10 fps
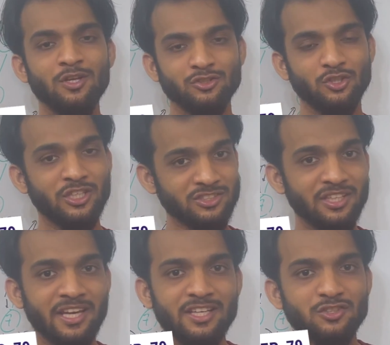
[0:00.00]
So just
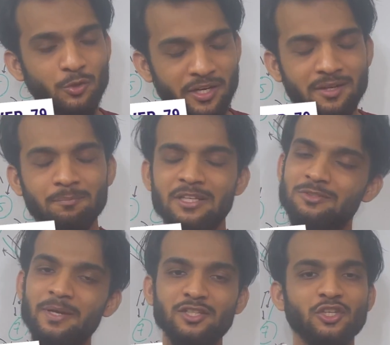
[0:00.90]
in case you did,
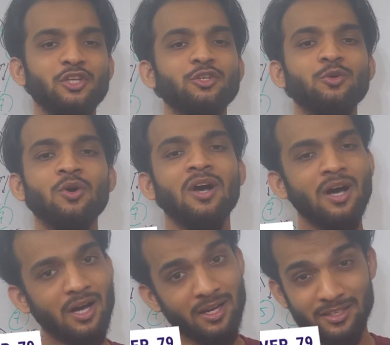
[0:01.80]
please make sure you
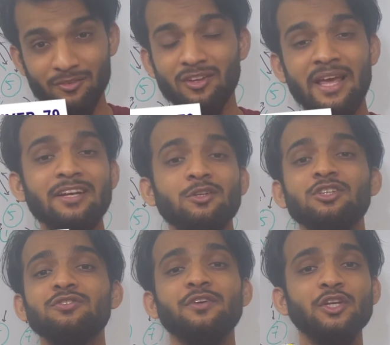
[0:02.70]
give a like to
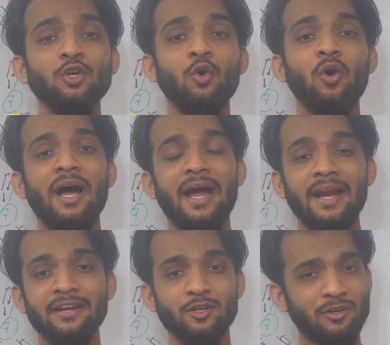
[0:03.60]
this video,
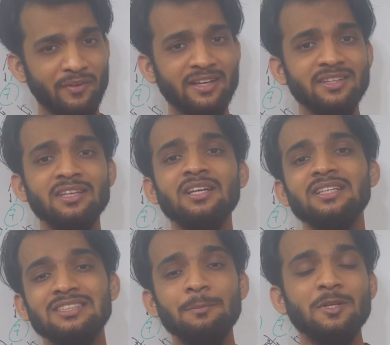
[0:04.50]
and you can find the
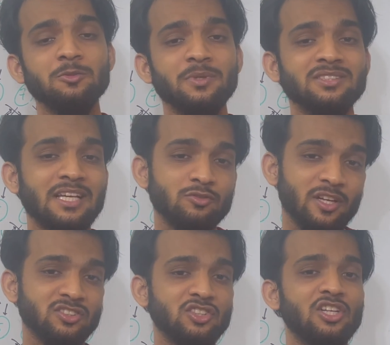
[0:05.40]
C++ as well
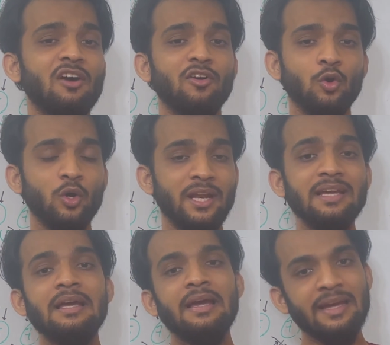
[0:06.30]
as the Java code
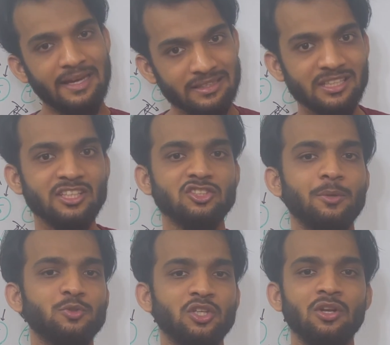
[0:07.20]
link in the
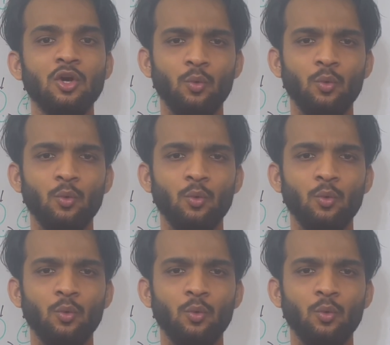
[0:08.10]
description.